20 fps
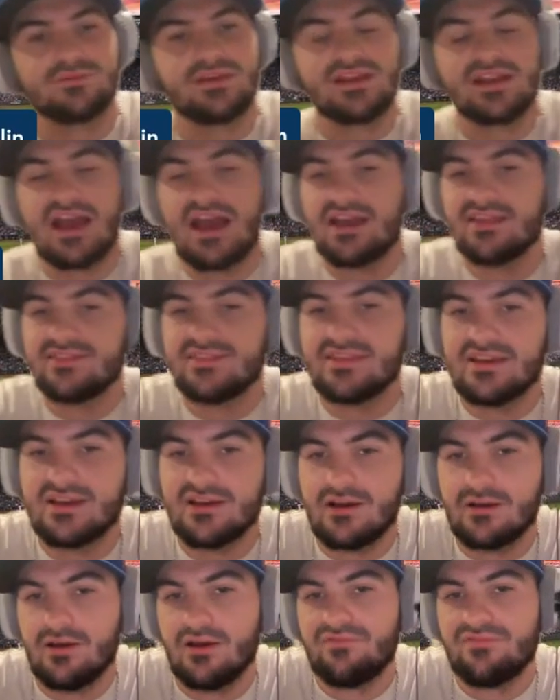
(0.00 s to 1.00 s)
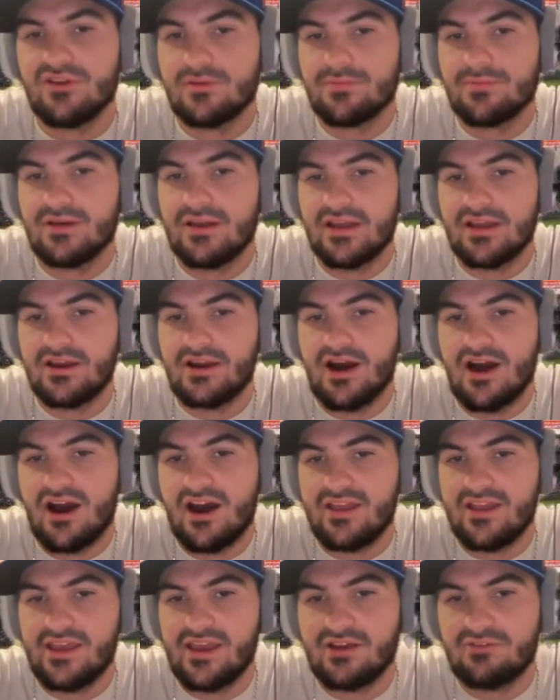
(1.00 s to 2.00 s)
week, I think if you're playing a
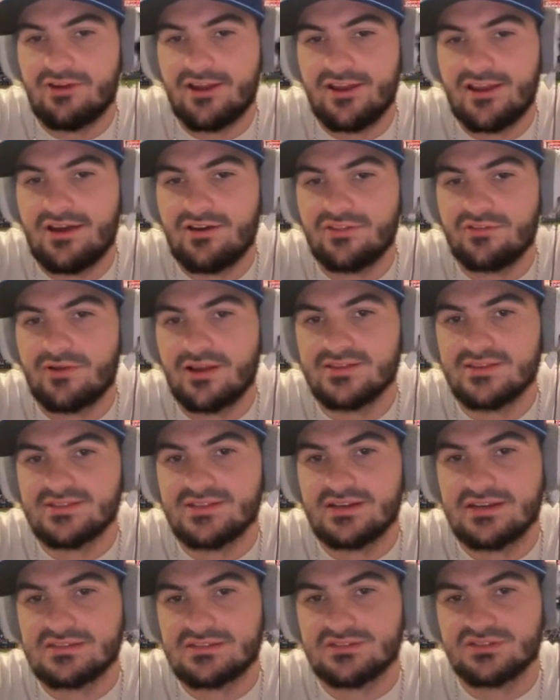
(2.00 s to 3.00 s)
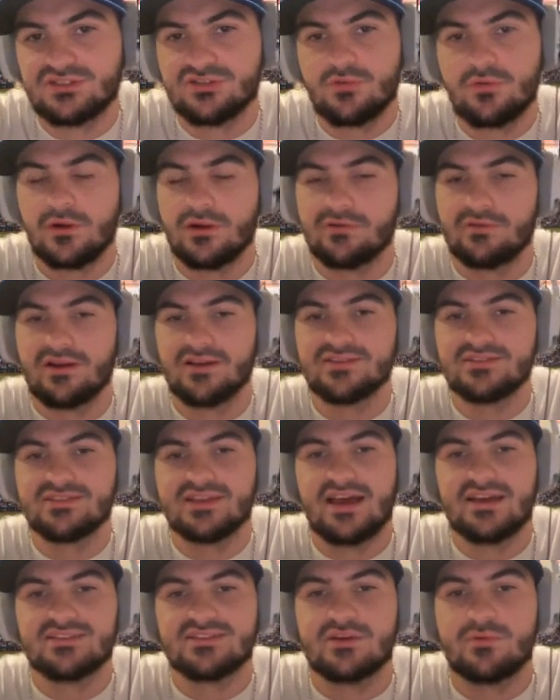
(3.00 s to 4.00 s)
hot hand right now and the Red Sox are scoring runs,
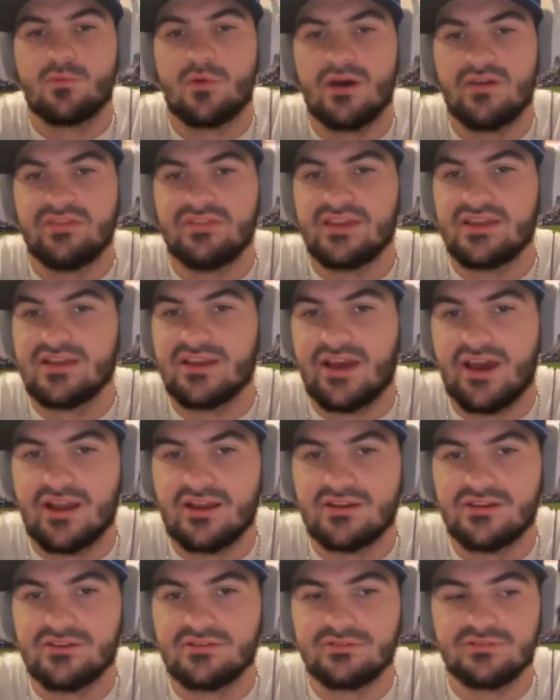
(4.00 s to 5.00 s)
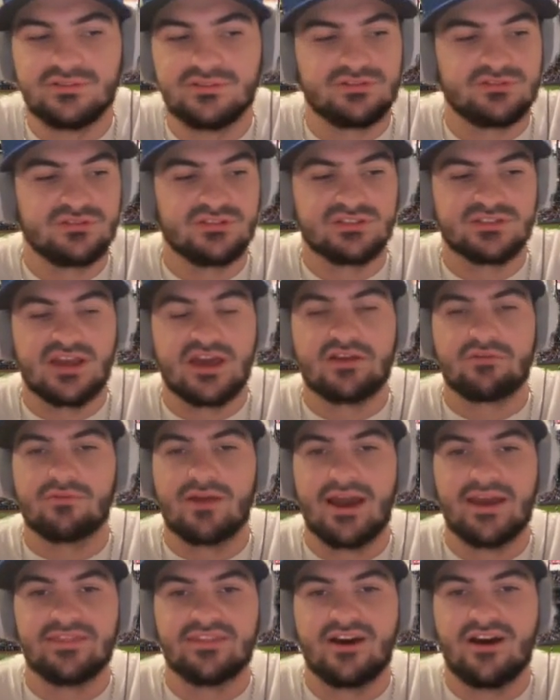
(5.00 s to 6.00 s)
that's the one thing you got to do is you just got to
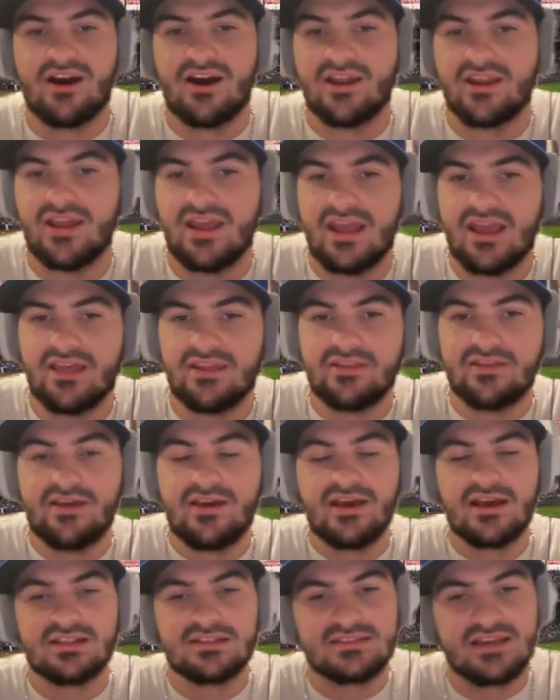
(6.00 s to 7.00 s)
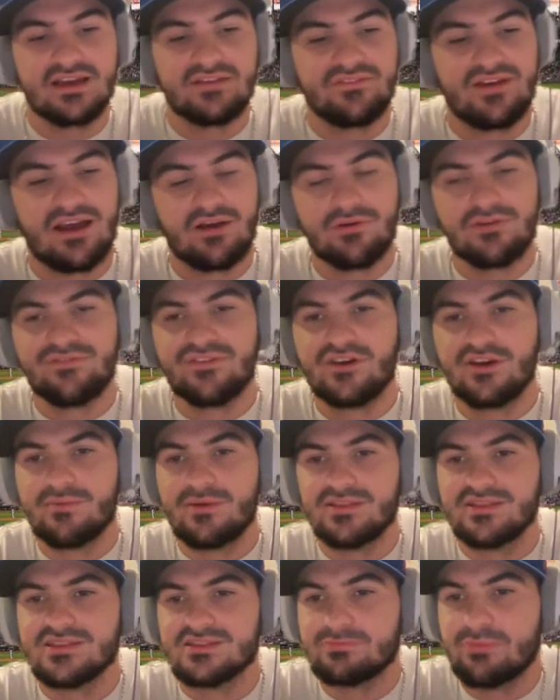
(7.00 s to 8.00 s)
ride the hot hand. Dev, how are we feeling
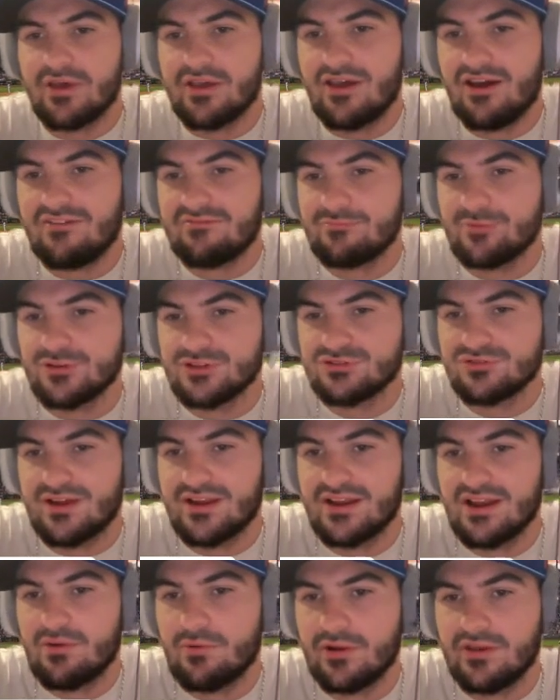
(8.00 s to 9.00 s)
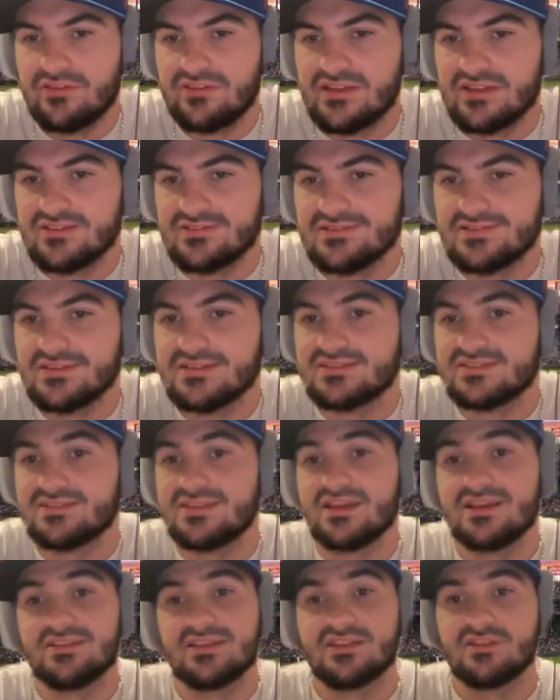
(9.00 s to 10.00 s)
about this playoff push right now? What do you think is this
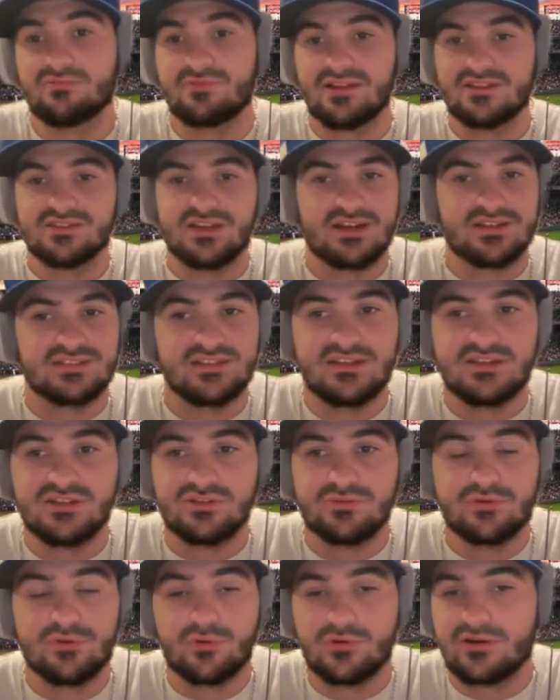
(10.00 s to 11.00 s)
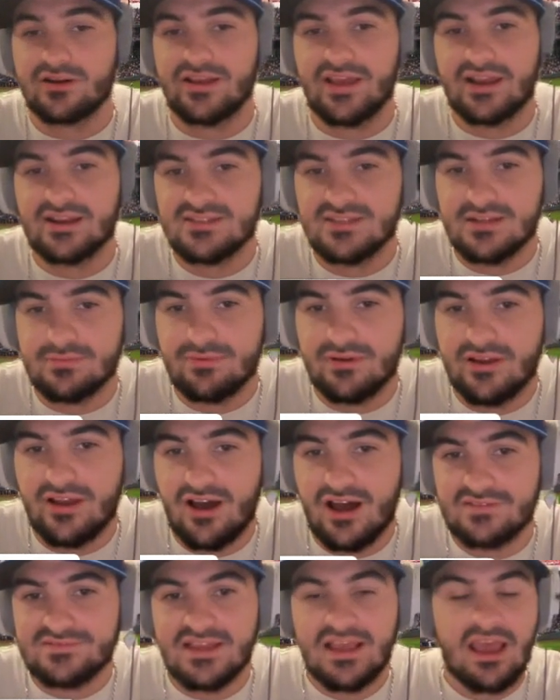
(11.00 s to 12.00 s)
thing that the Red Sox need to do in order to get into the
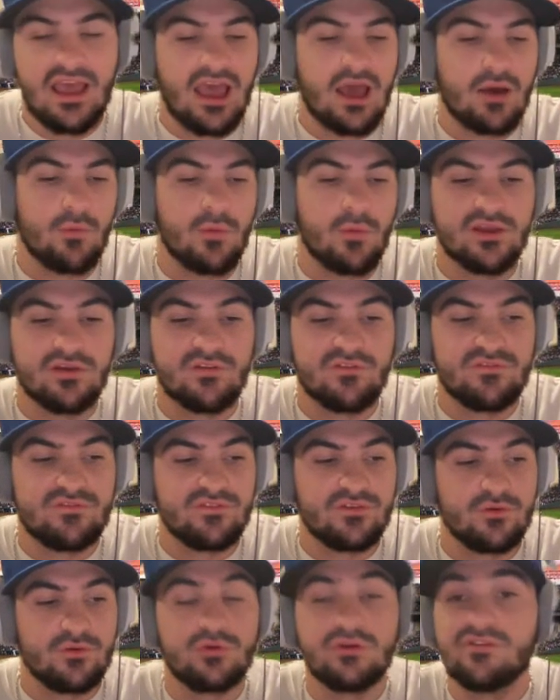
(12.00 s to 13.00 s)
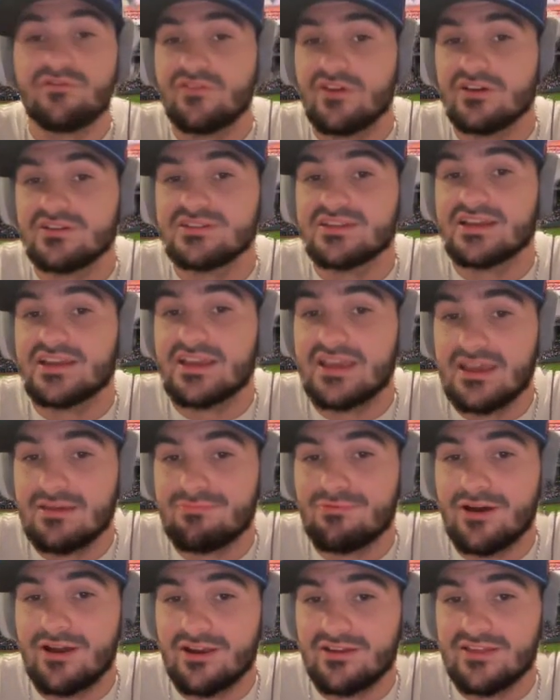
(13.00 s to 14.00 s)
playoffs? And who do you feel is the key
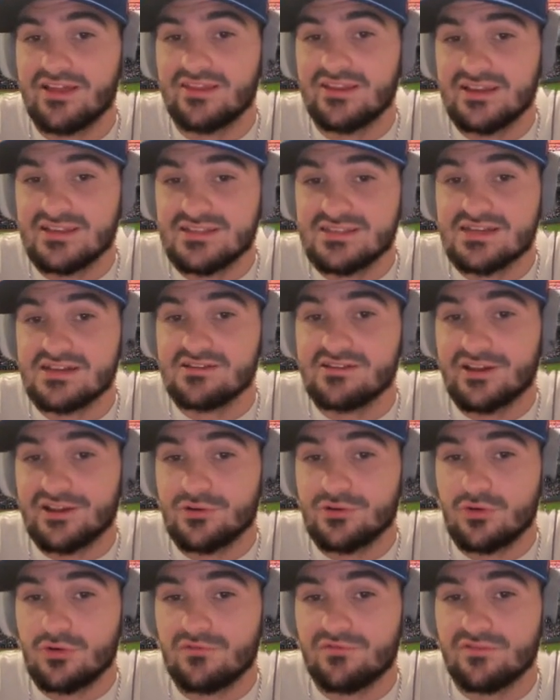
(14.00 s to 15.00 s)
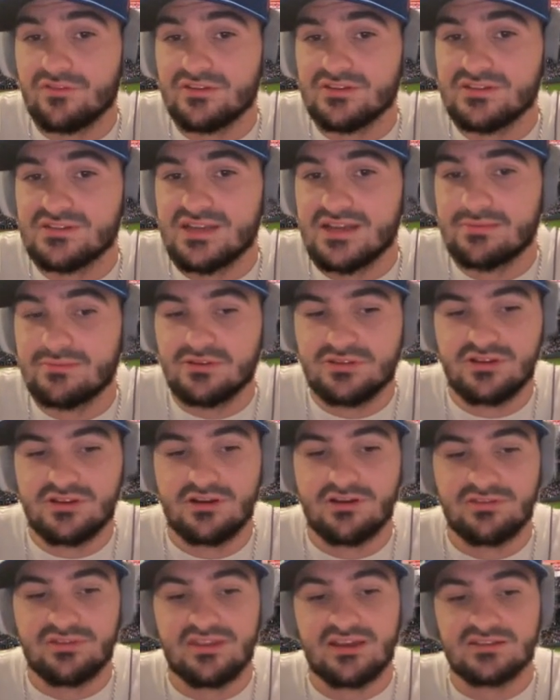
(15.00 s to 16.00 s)
player that needs to click in order for this team to
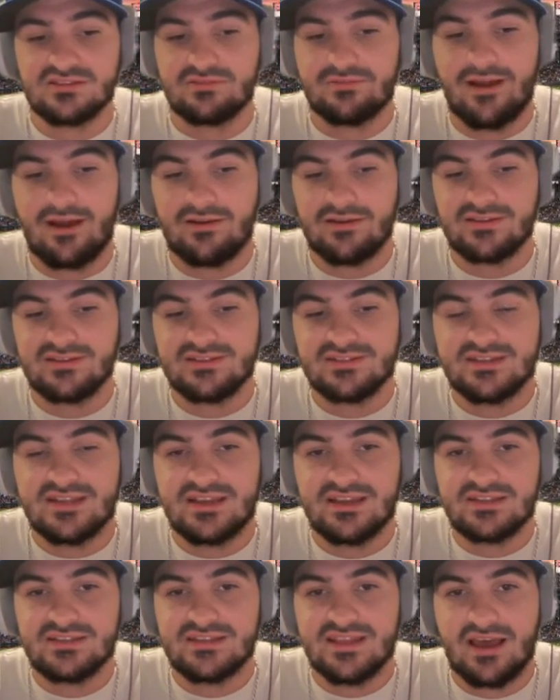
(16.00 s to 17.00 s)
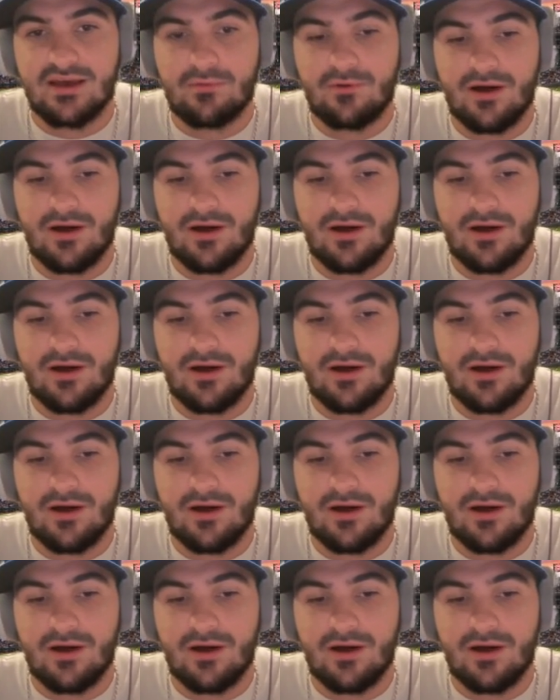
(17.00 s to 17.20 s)
turn things around and sneak into that